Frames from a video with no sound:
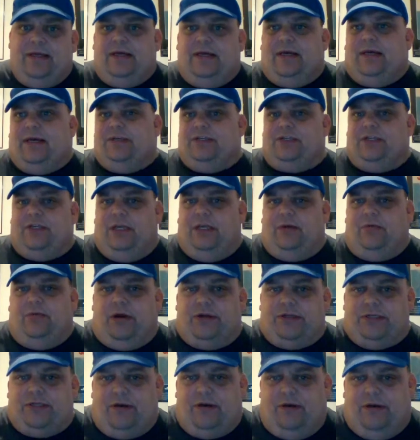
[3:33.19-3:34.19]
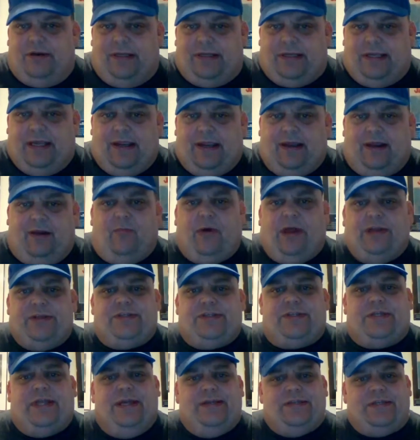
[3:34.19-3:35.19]
Uh, she works during the day on
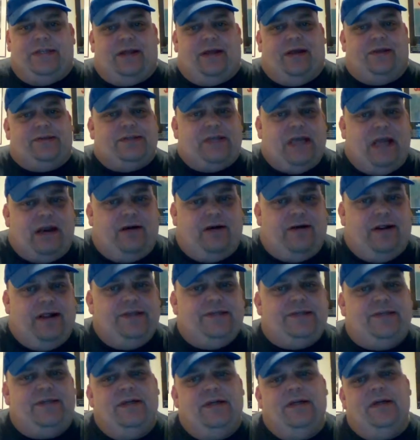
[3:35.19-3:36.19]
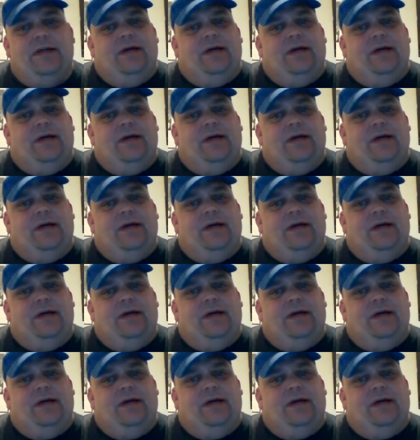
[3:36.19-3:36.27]
Wednesdays and on Saturdays,